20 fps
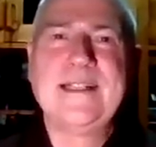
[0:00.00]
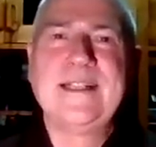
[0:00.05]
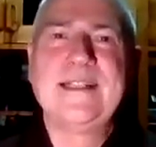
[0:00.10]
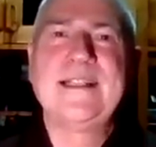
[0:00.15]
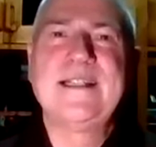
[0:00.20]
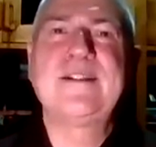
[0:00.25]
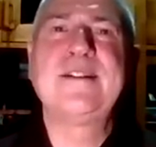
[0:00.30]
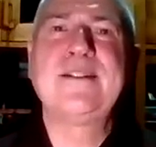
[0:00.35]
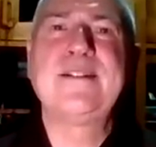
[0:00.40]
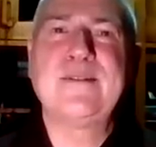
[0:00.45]

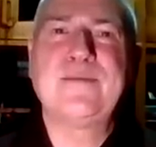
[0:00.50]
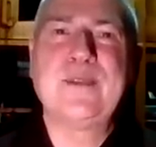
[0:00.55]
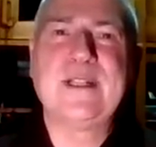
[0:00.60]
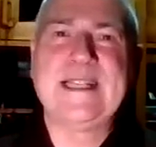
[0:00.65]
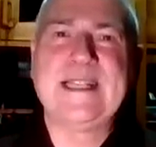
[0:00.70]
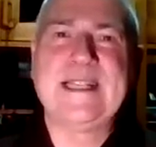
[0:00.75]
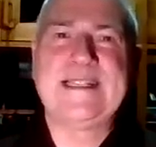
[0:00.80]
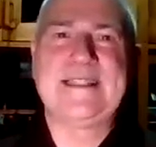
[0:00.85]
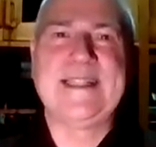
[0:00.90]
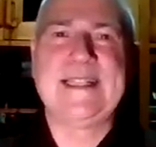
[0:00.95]
This is a
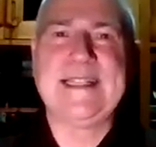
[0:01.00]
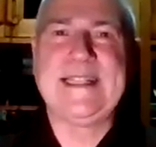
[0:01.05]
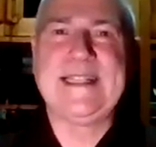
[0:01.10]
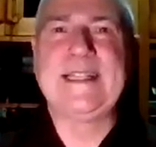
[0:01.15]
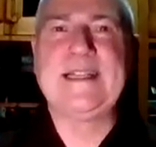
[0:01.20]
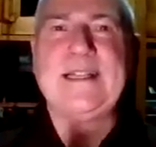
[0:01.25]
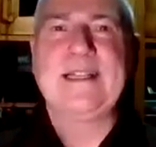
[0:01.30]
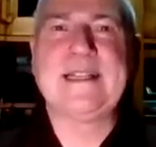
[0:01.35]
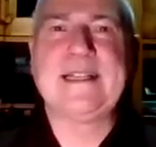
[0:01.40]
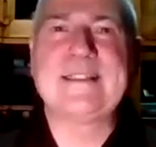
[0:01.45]
really silly
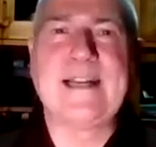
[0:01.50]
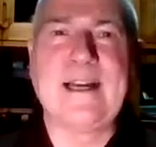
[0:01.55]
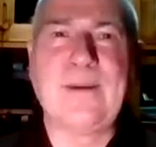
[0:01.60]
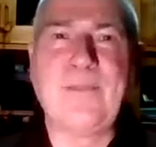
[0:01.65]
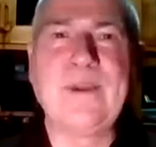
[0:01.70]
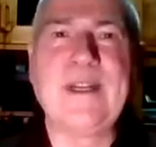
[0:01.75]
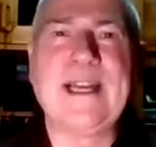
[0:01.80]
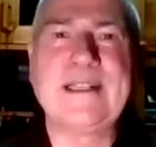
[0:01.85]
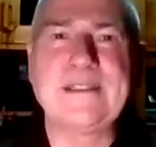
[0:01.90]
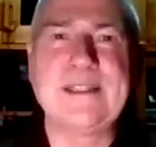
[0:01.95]
little
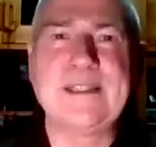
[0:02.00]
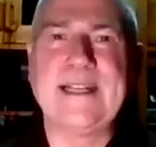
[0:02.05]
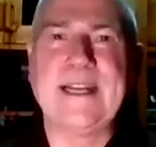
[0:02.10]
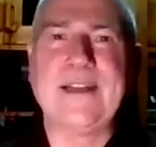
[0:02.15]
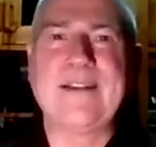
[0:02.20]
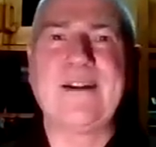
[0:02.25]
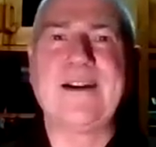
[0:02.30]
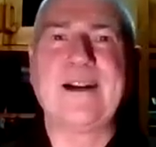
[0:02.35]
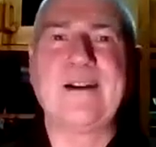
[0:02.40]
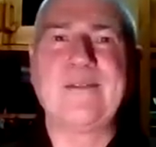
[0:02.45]
example, actually,
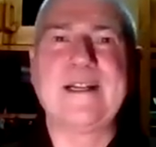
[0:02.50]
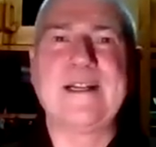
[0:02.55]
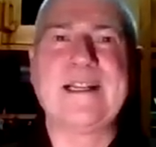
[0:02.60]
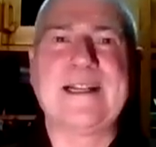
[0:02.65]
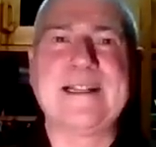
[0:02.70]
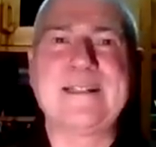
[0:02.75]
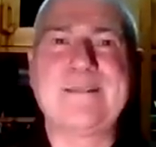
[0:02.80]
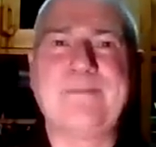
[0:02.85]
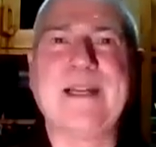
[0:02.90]
now that I realize,